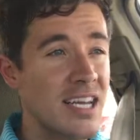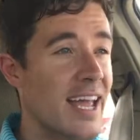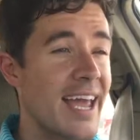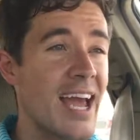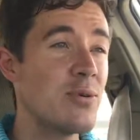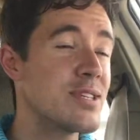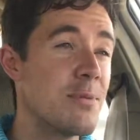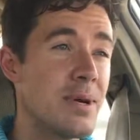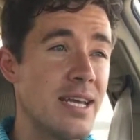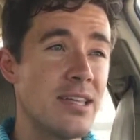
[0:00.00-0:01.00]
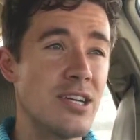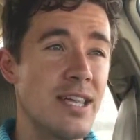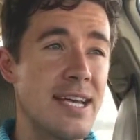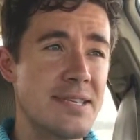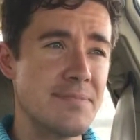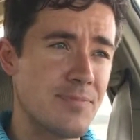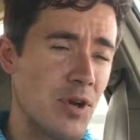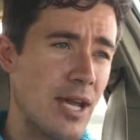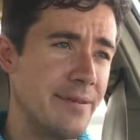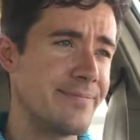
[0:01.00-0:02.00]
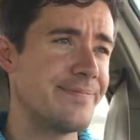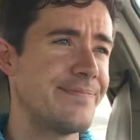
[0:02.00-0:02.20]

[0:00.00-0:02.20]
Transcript: to hang out with somebody a little less. Great.